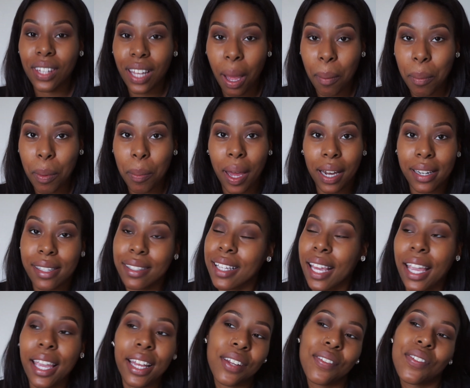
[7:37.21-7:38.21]
I'm about to
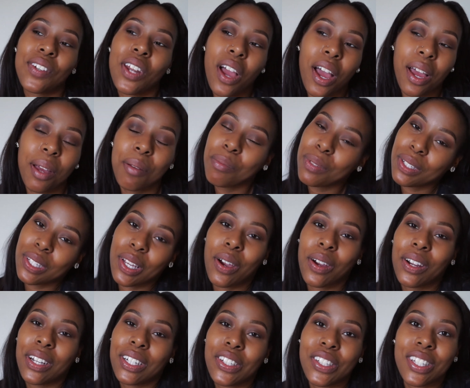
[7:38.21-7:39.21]
say it. If not, I'm
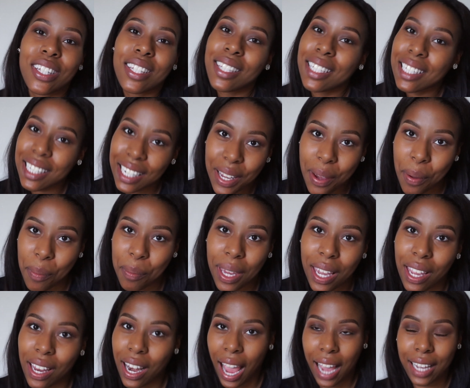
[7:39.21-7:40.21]
sorry. Just DM
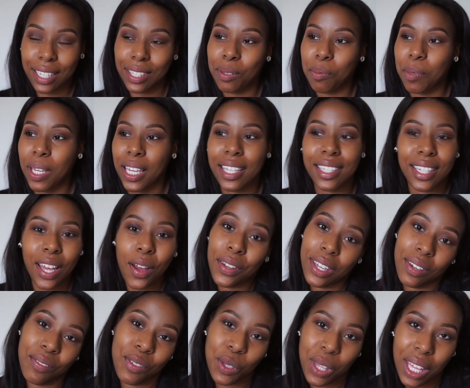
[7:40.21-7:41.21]
me and ask me, because I'll
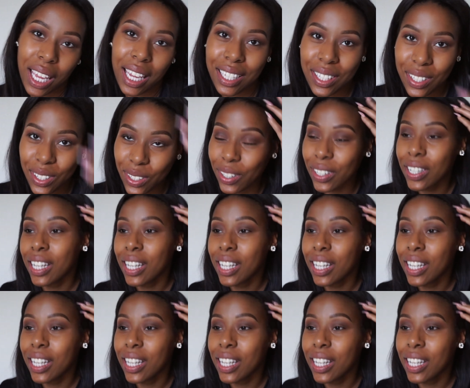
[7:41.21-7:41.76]
give you the answer.